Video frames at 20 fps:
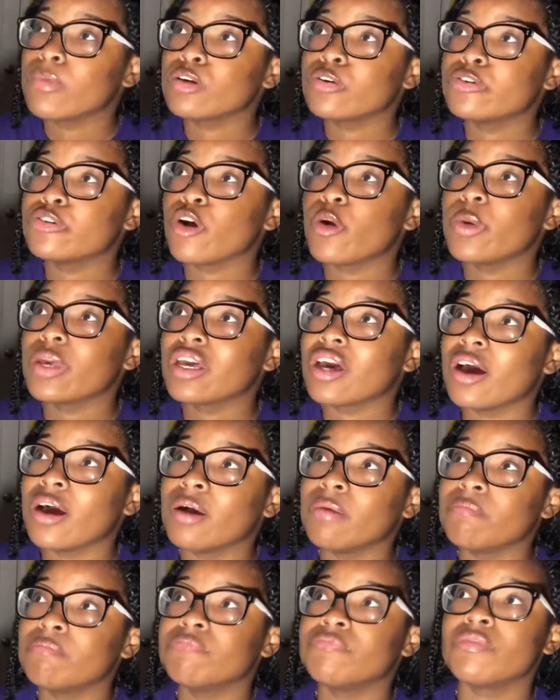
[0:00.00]
Growing
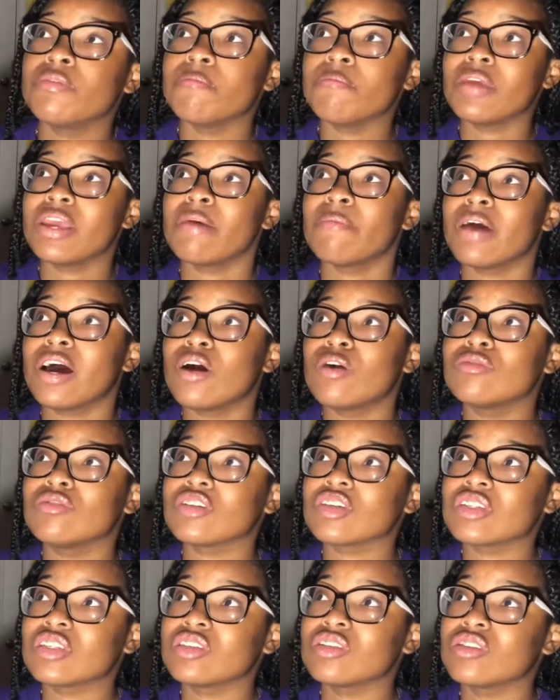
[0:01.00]
up, me and my older
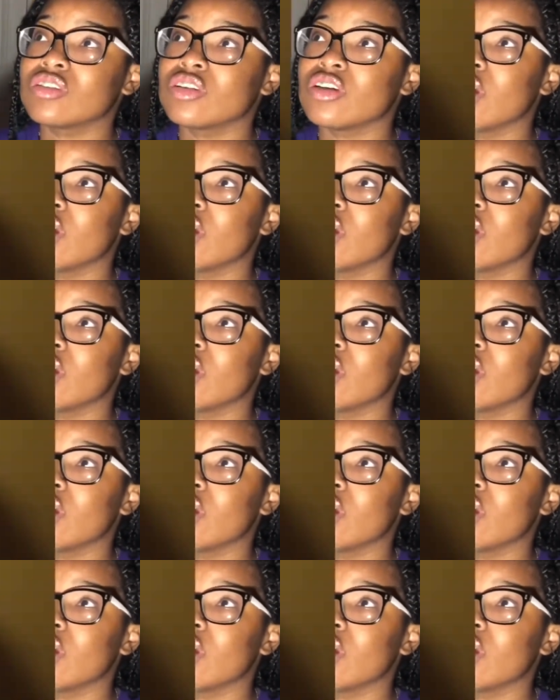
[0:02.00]
sister